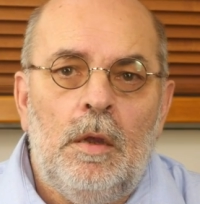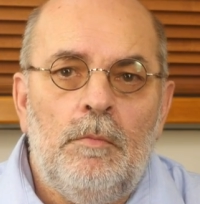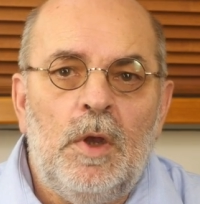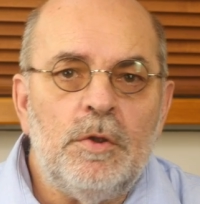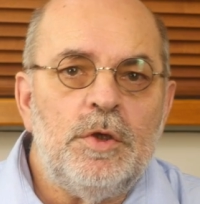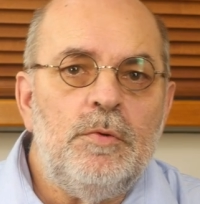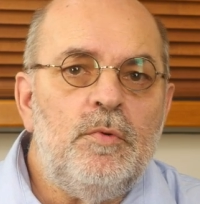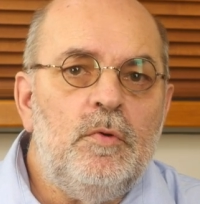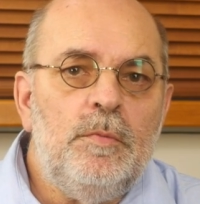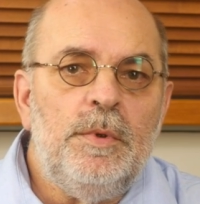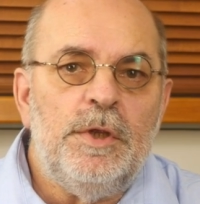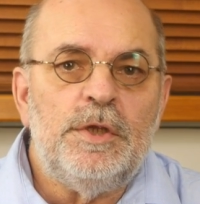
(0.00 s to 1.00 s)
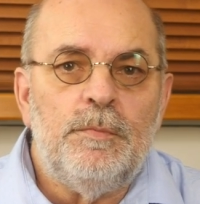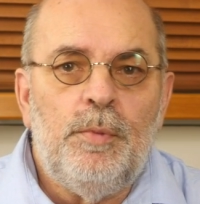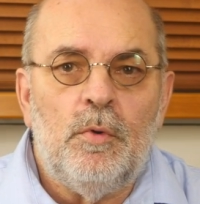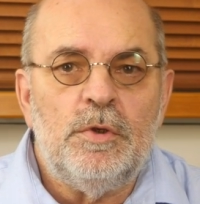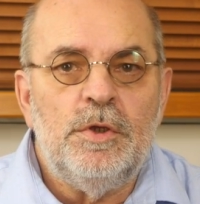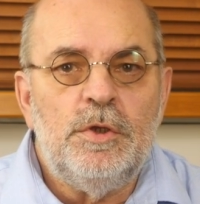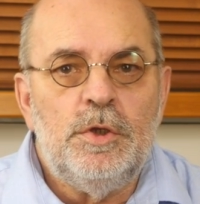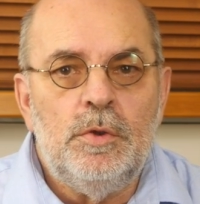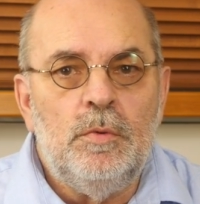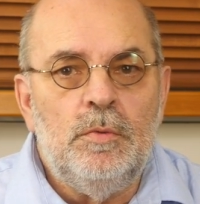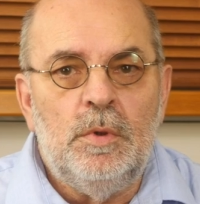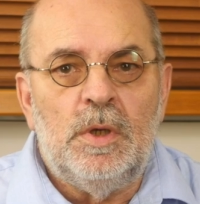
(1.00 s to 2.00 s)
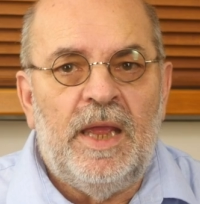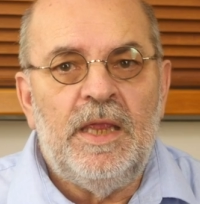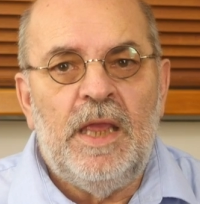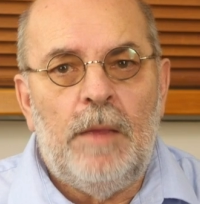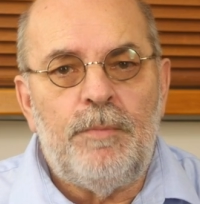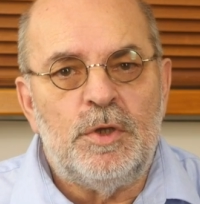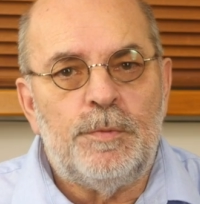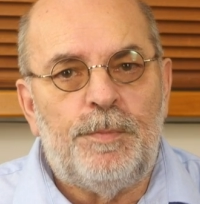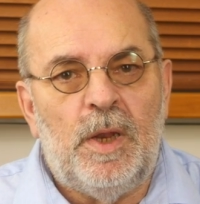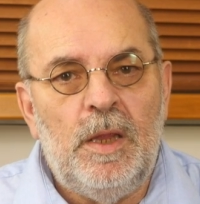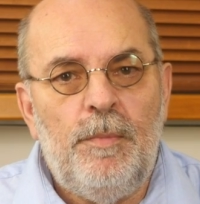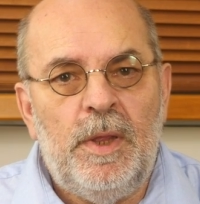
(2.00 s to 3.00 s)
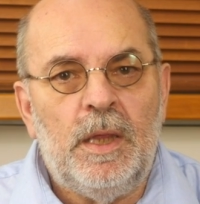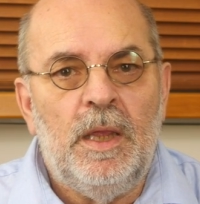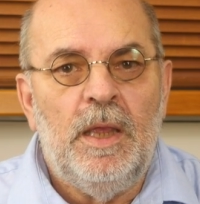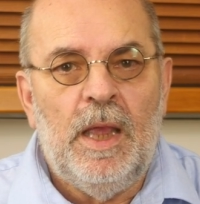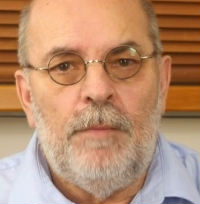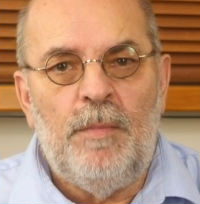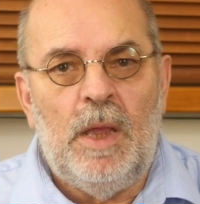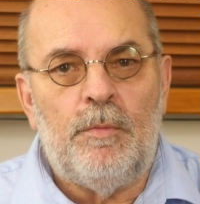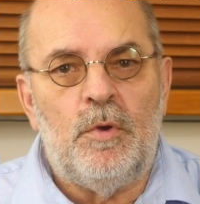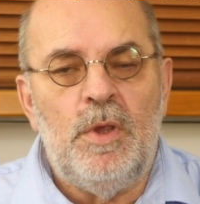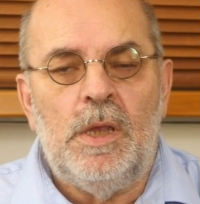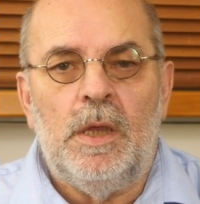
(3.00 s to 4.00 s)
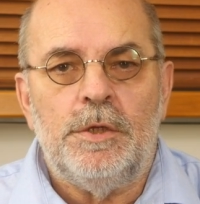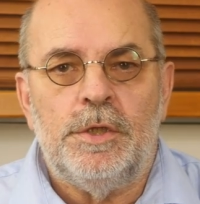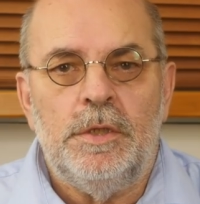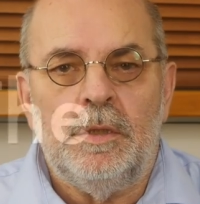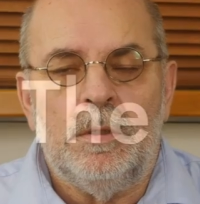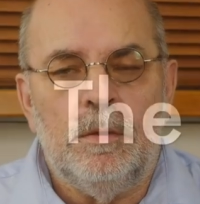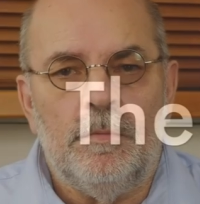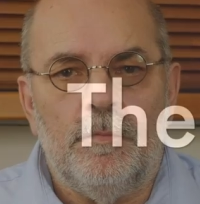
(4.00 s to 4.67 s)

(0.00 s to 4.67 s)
Multi-room is supported too, like gapless playback and memory caching.